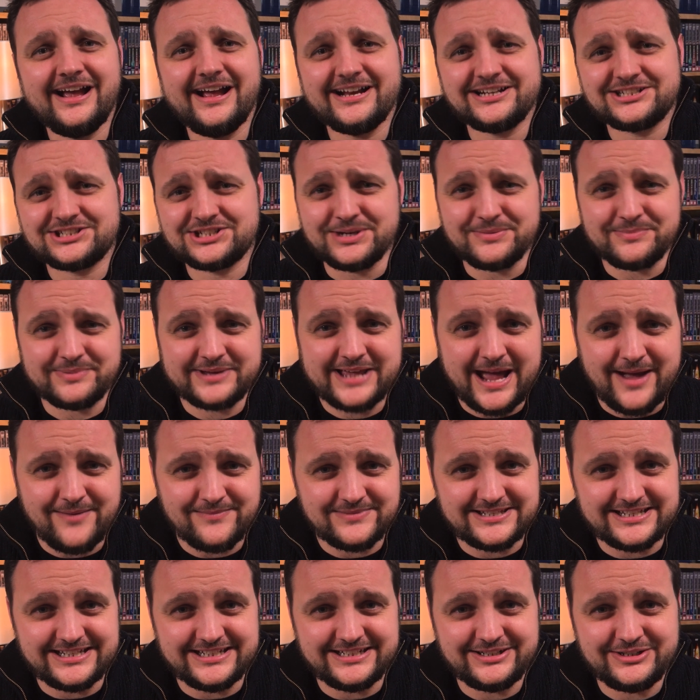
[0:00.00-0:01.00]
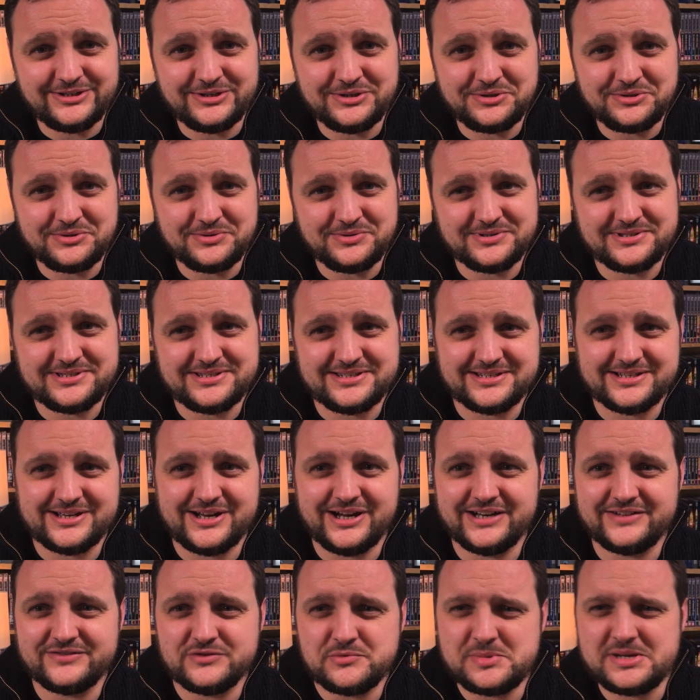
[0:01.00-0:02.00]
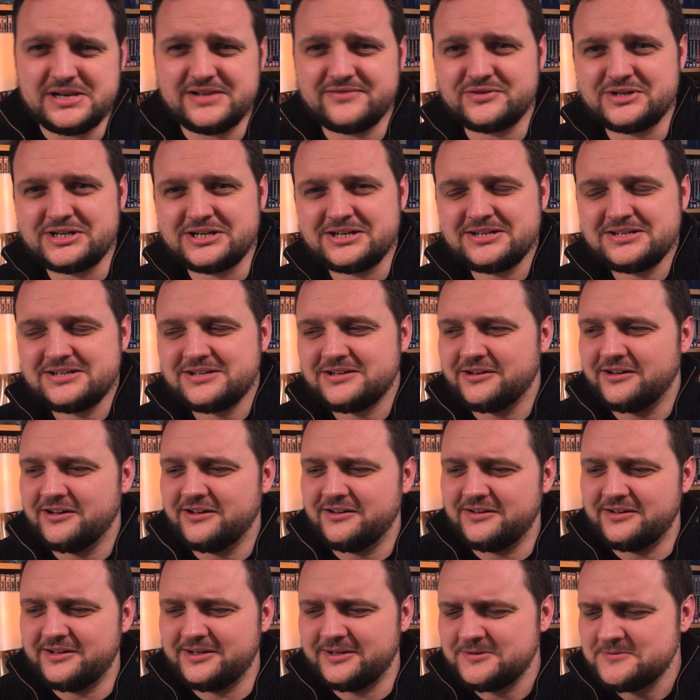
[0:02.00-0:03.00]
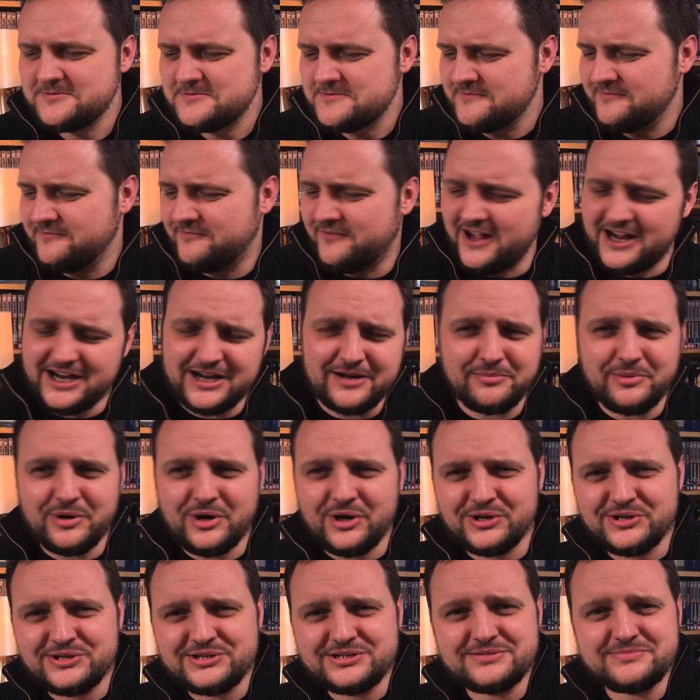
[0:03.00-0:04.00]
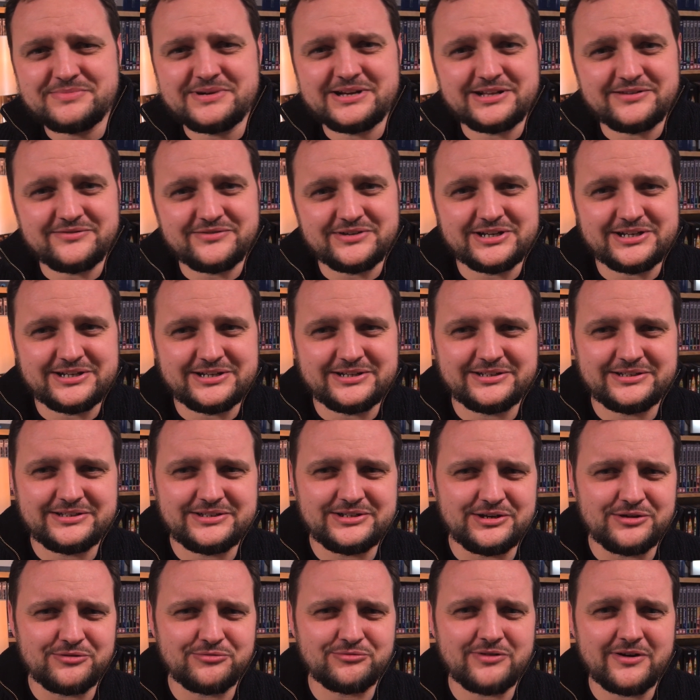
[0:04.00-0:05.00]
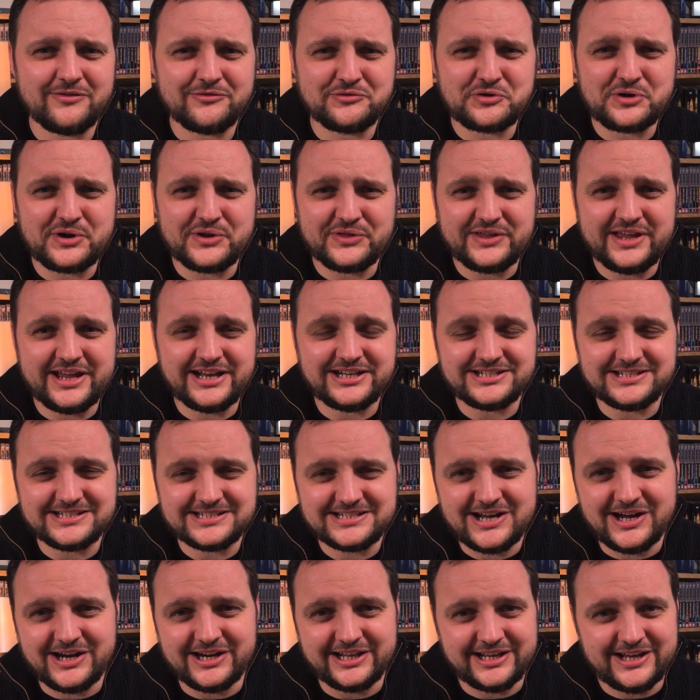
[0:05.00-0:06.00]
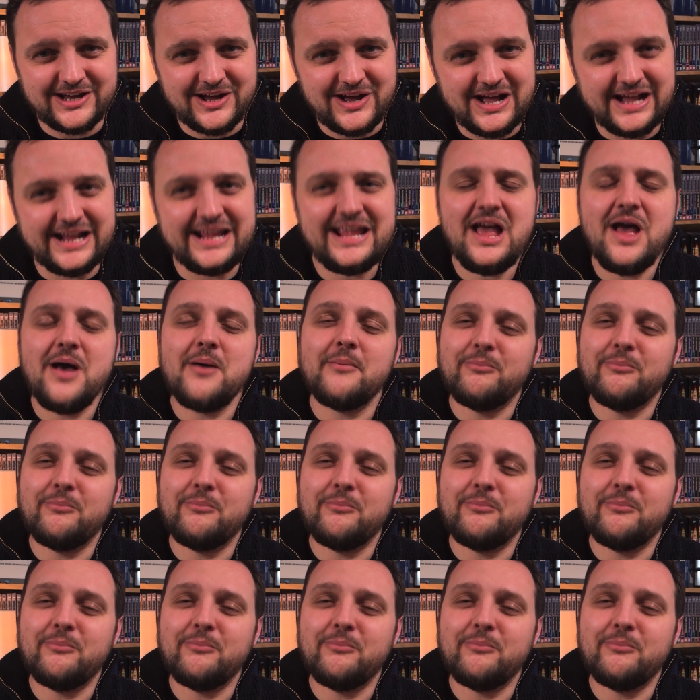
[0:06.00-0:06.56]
ship captain who's kind of a bit of a vagabond, a bit of a, you know, rough around the edges kind of guy.